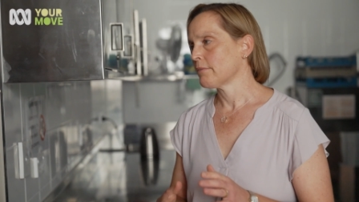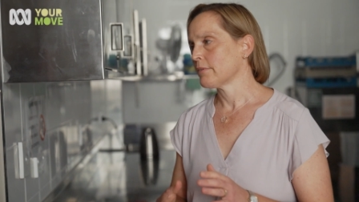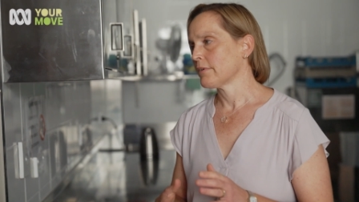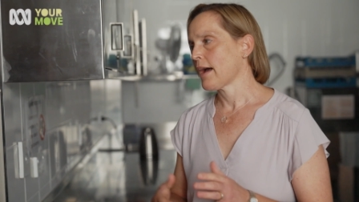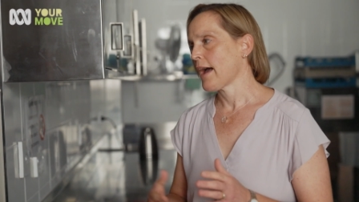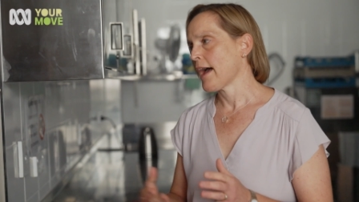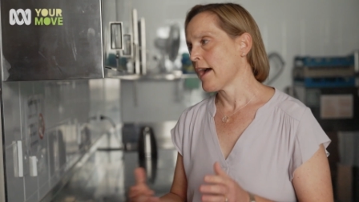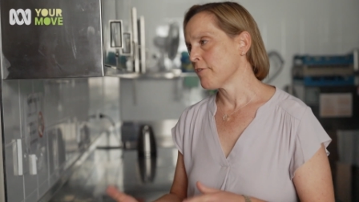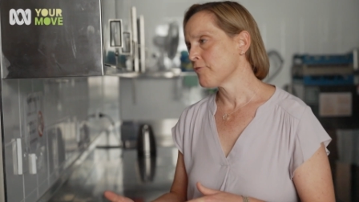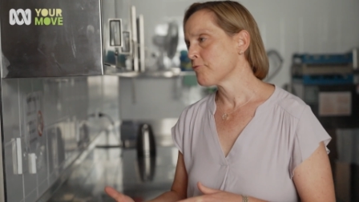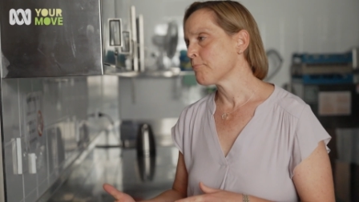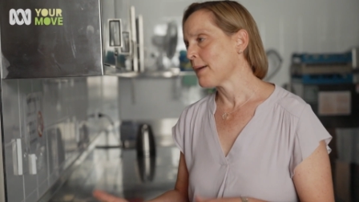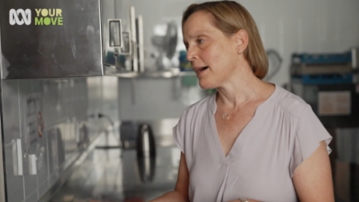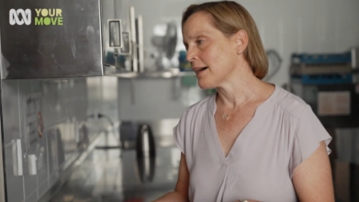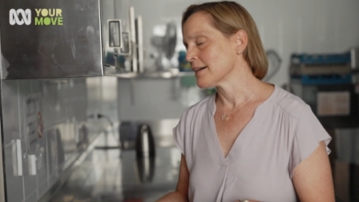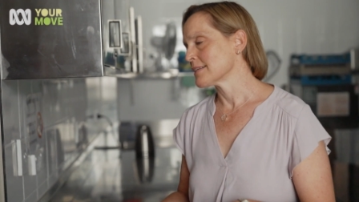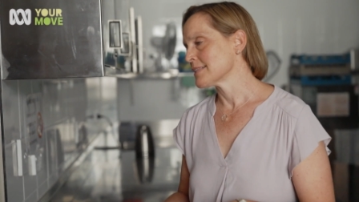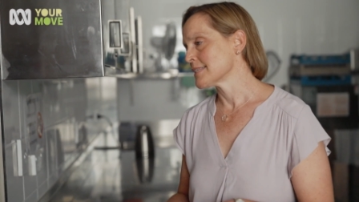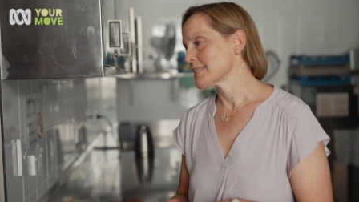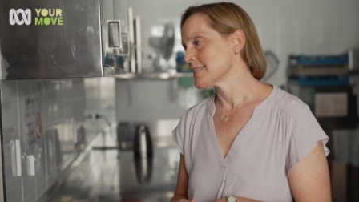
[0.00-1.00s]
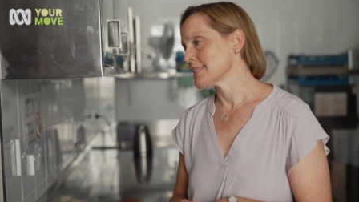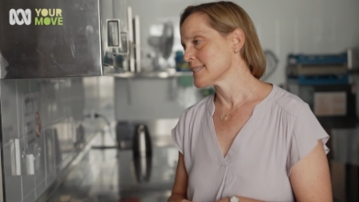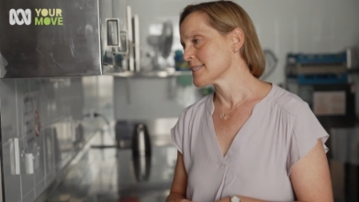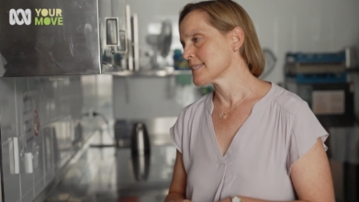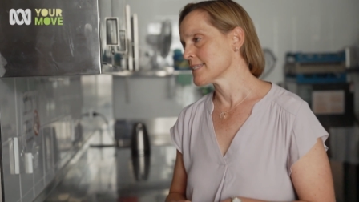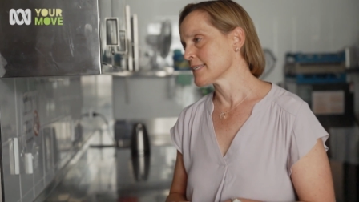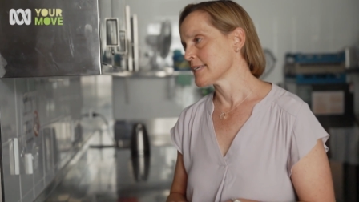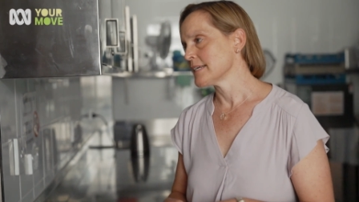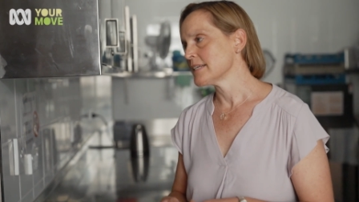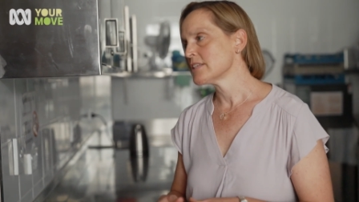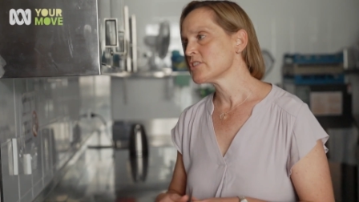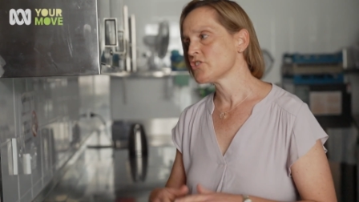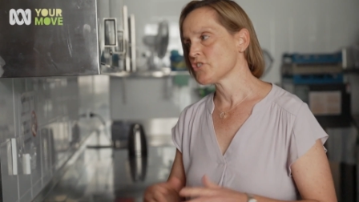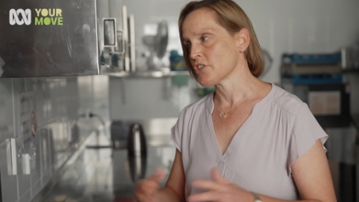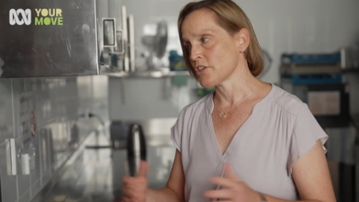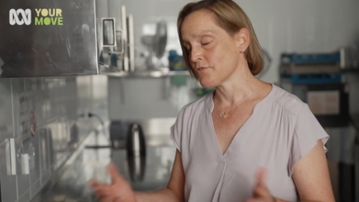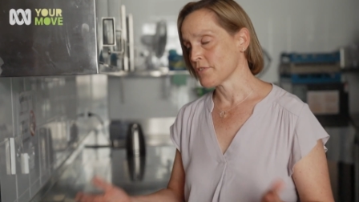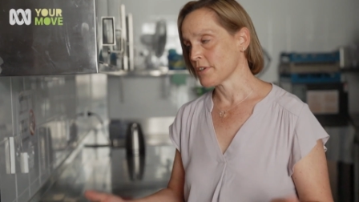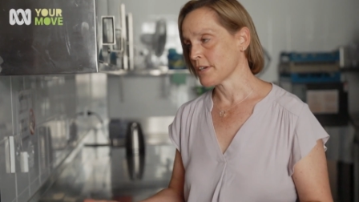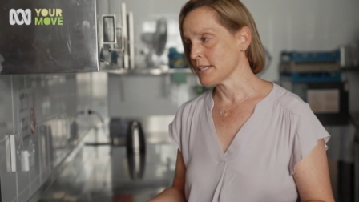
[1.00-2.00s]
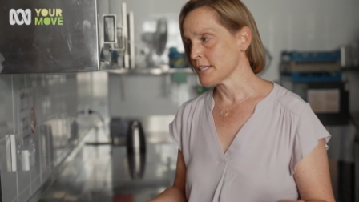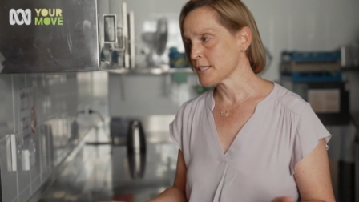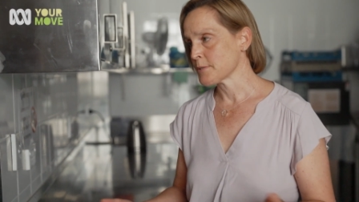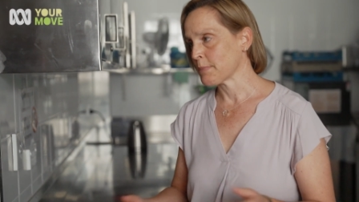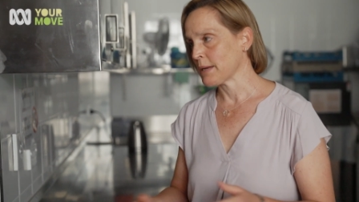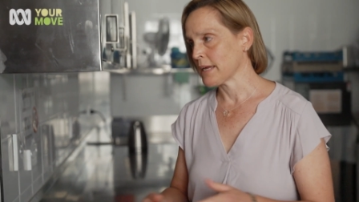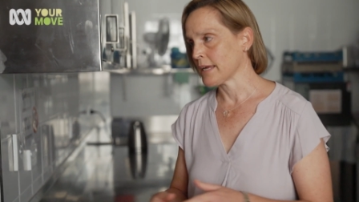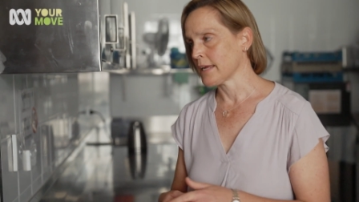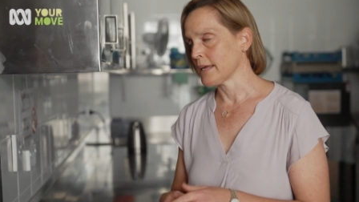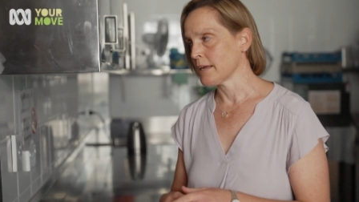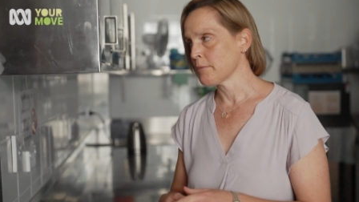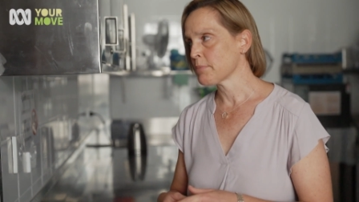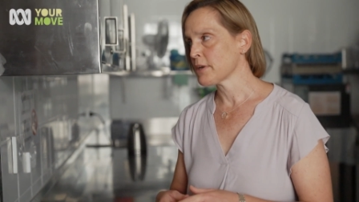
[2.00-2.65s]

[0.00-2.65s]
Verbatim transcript: have Parkinson's disease, generally speaking,